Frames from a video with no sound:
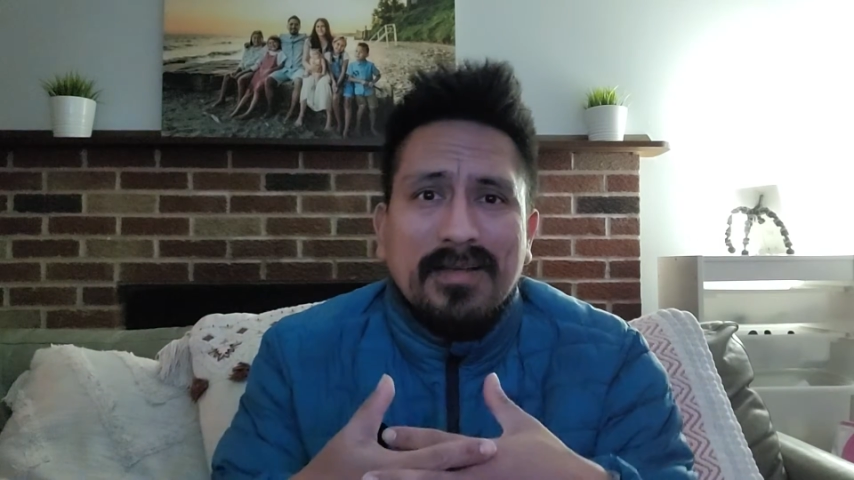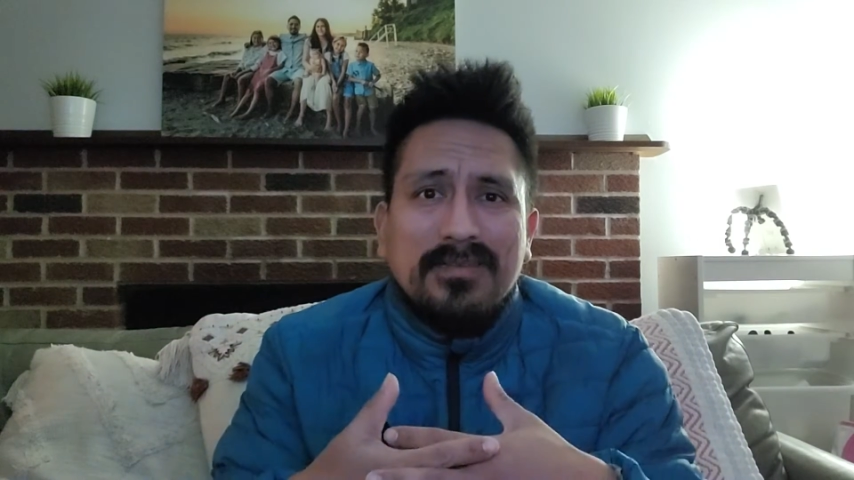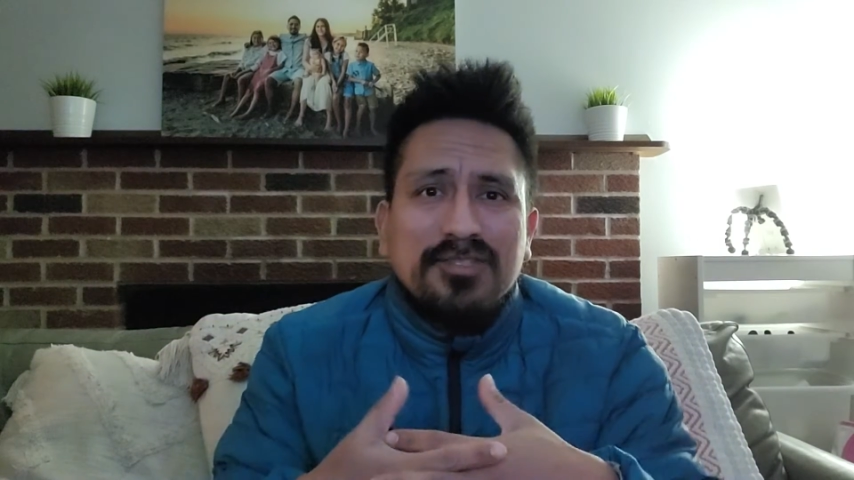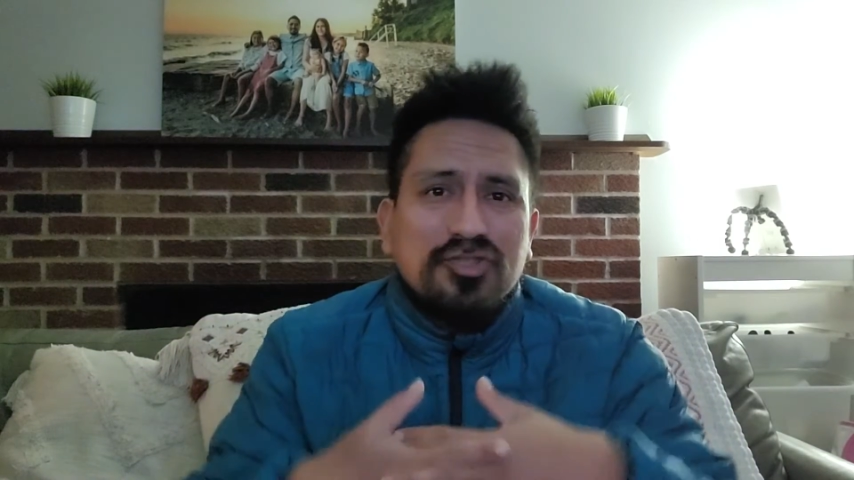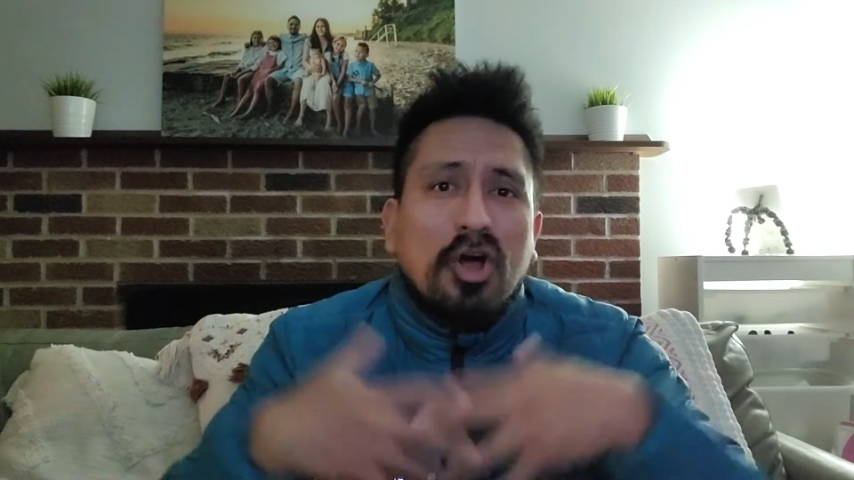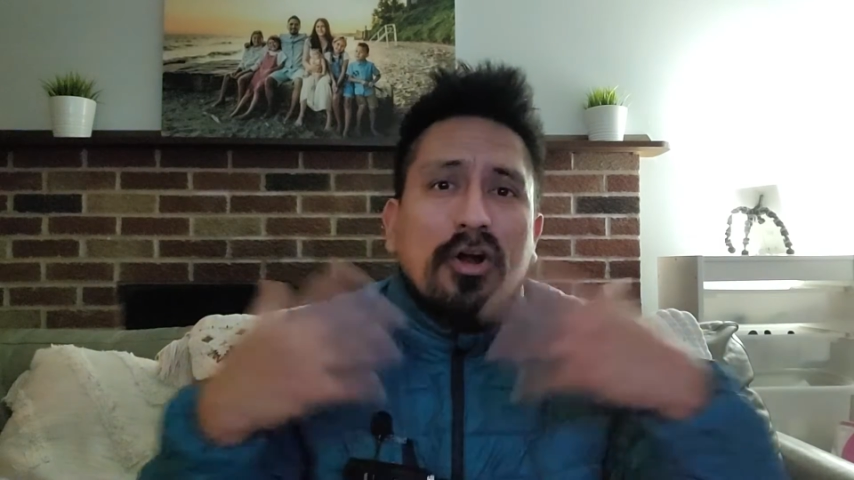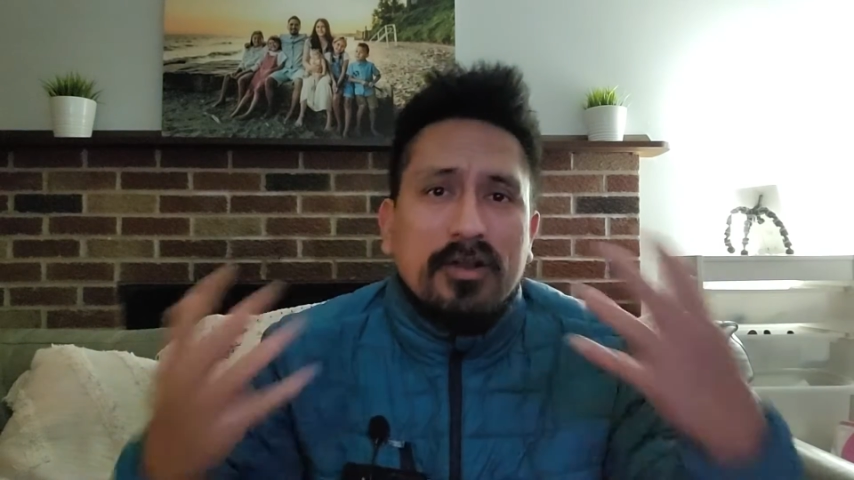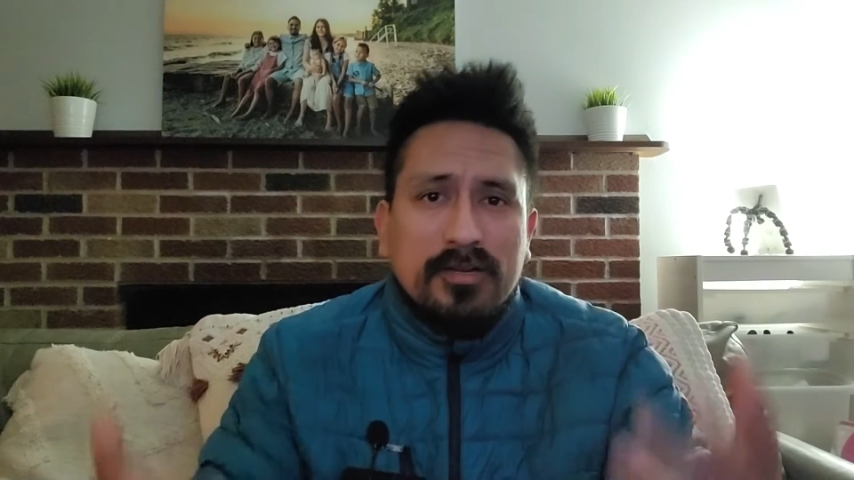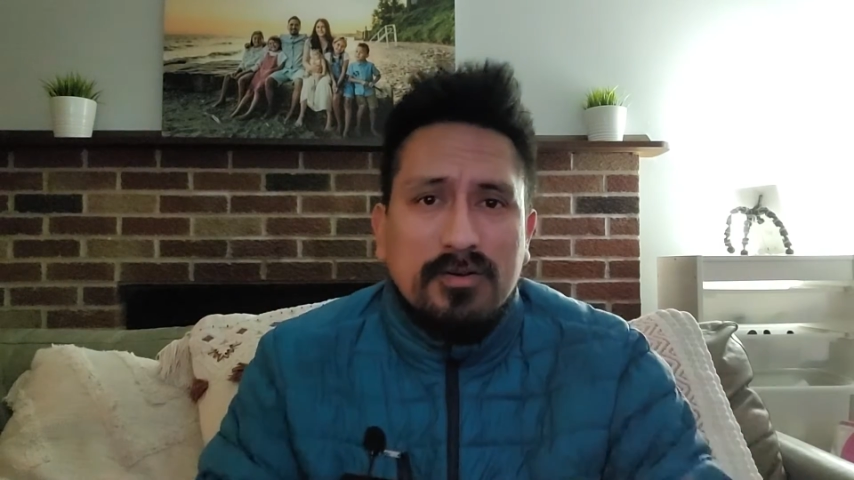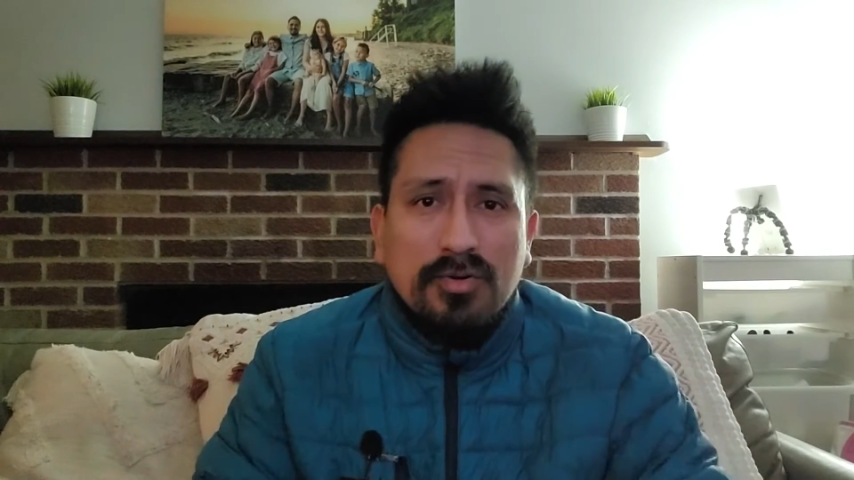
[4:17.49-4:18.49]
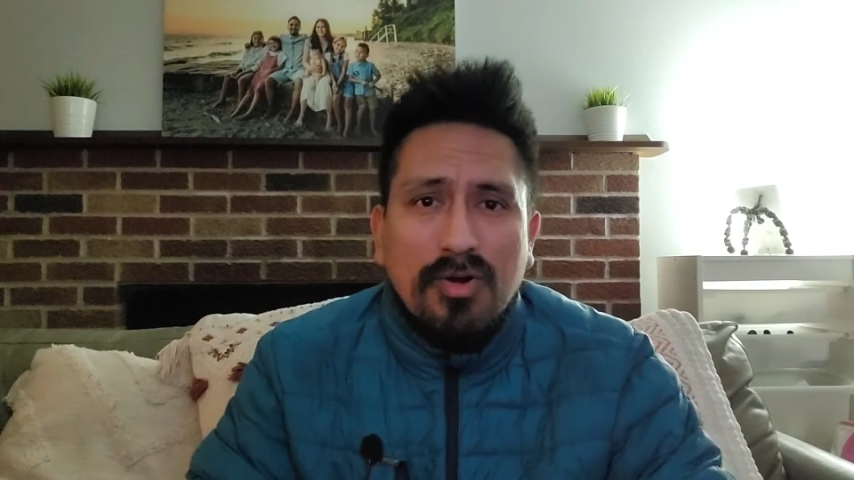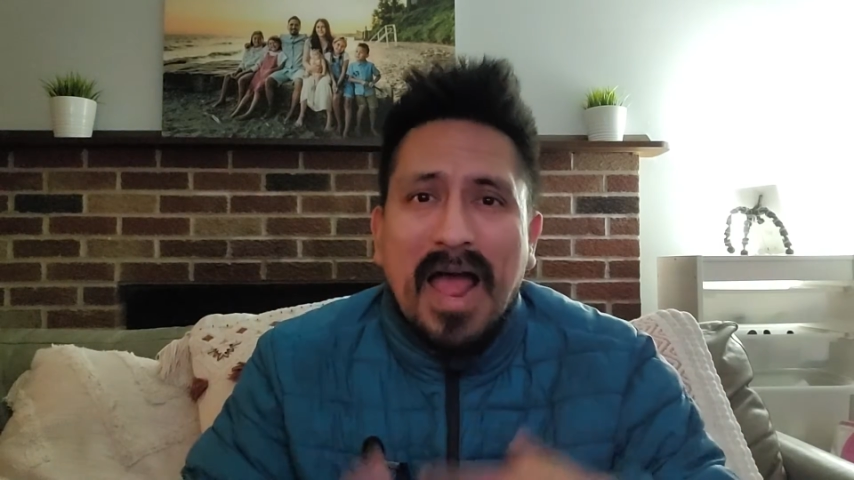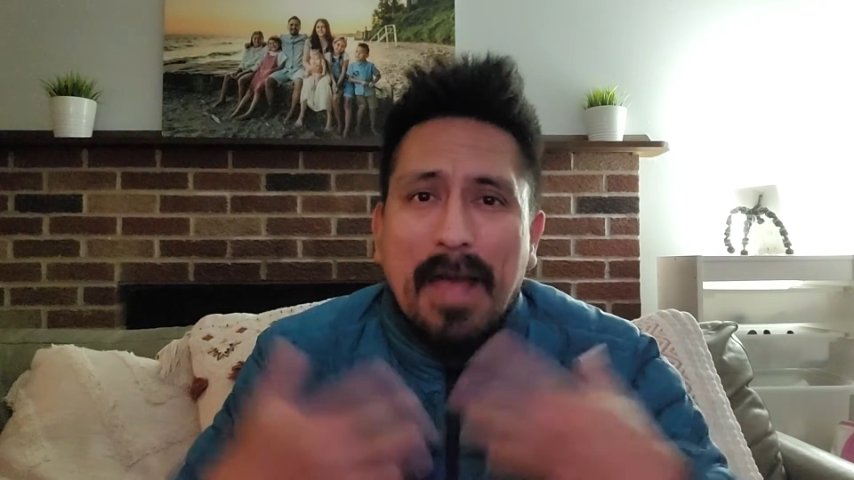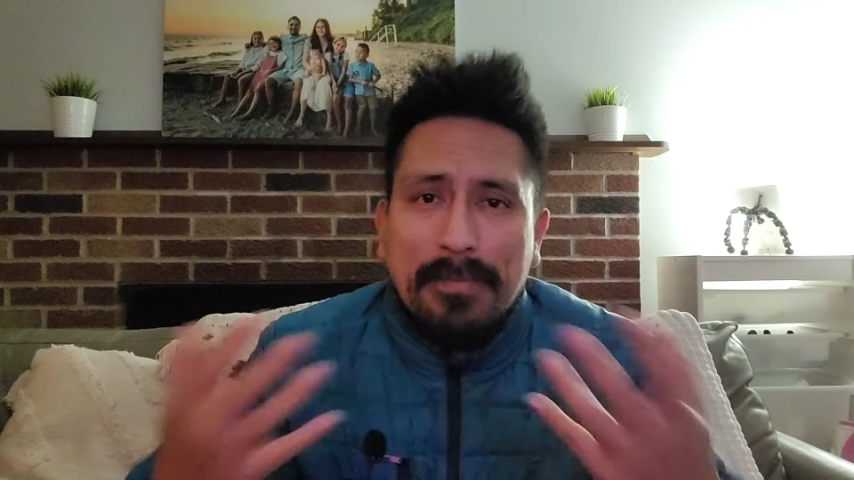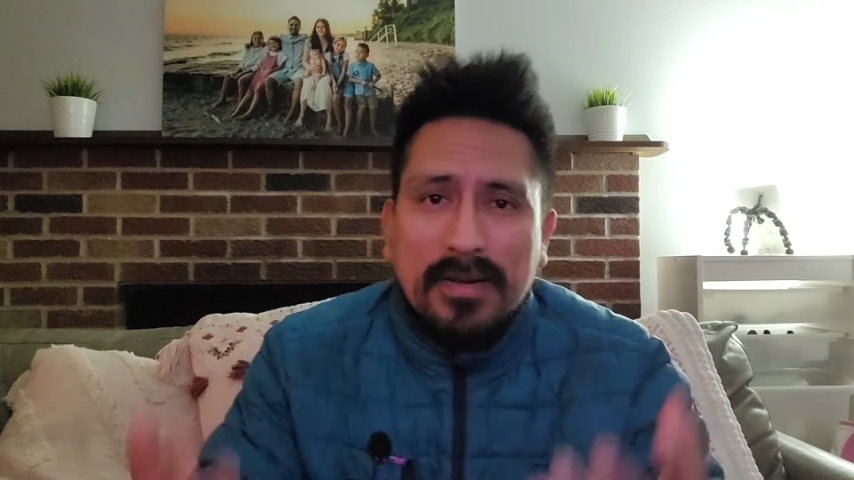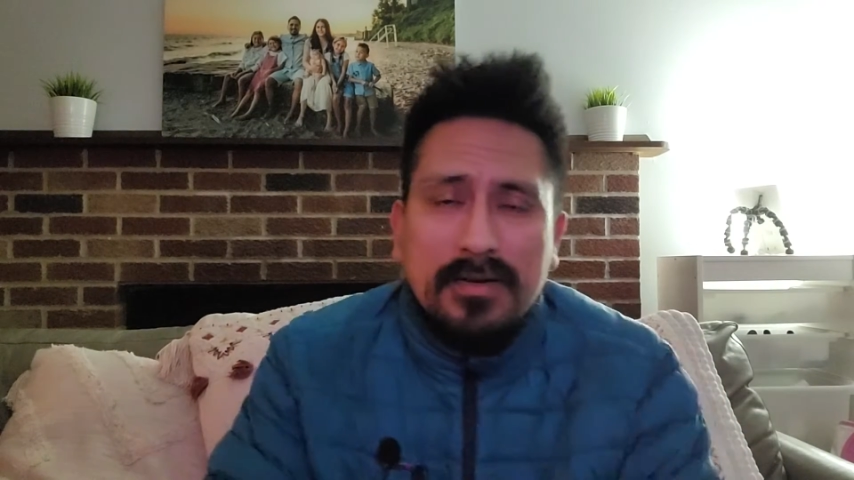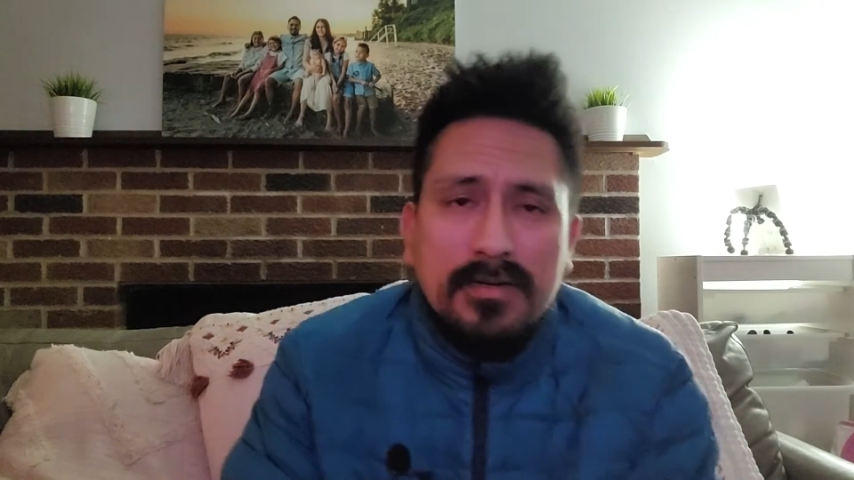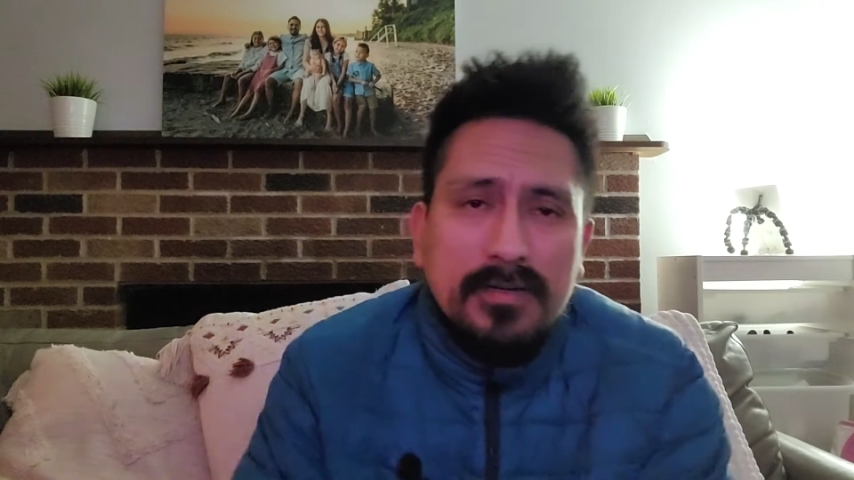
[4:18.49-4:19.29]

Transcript: started, what happened,